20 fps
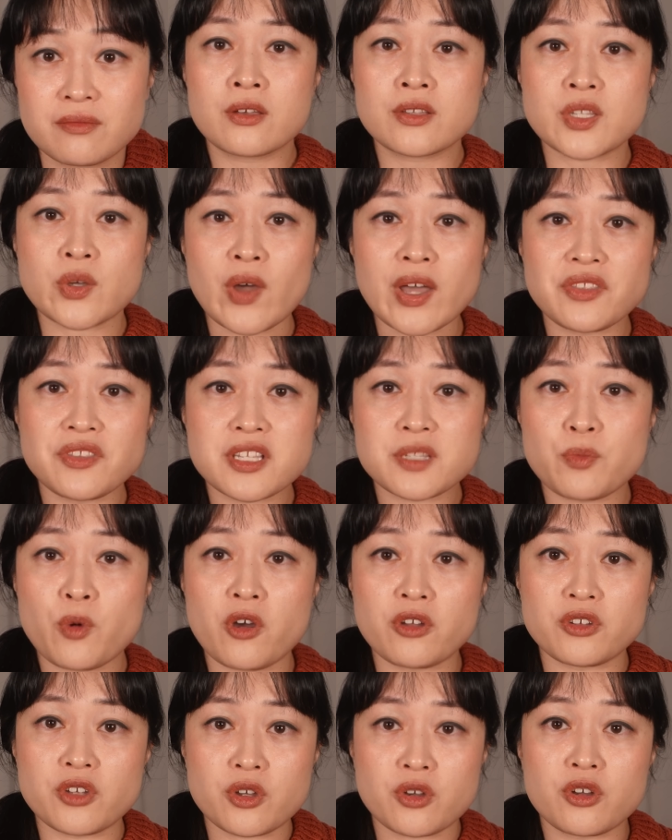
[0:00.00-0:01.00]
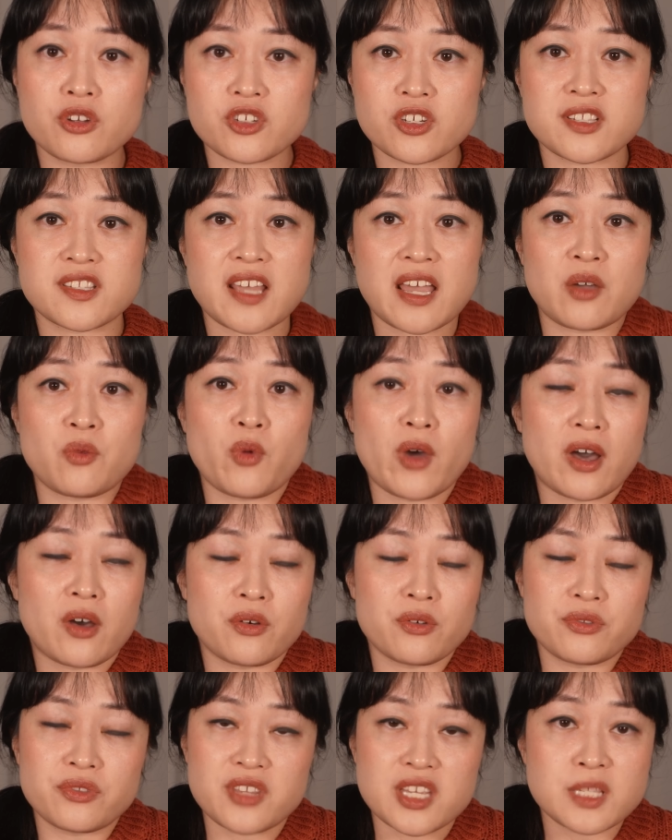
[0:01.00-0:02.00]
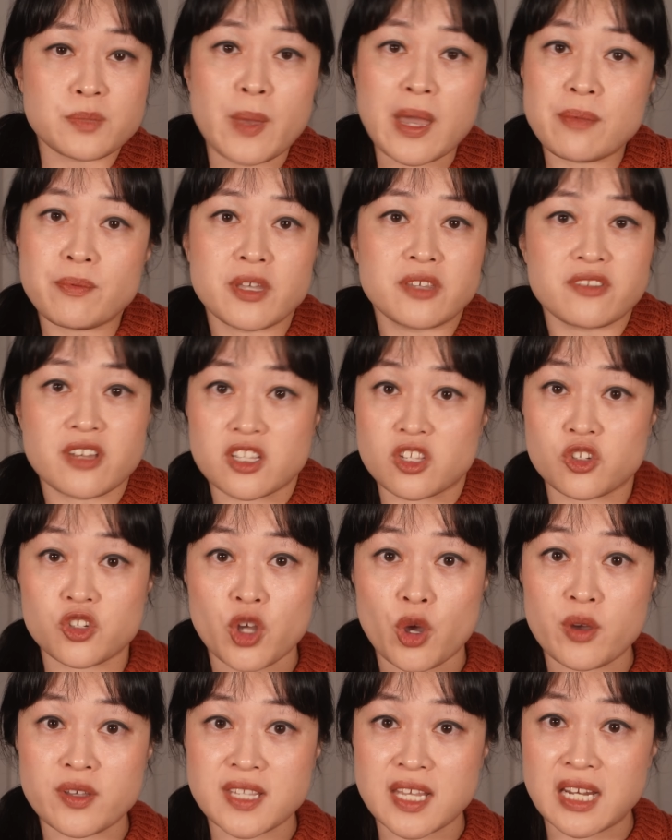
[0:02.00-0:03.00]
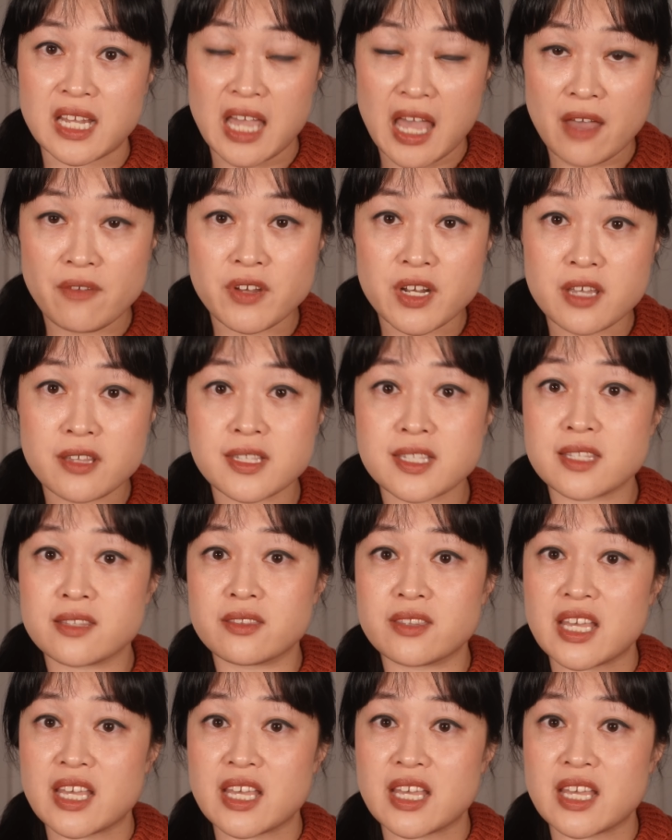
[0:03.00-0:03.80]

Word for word: So at this point you could just say, well, this paper doesn't show us any evidence,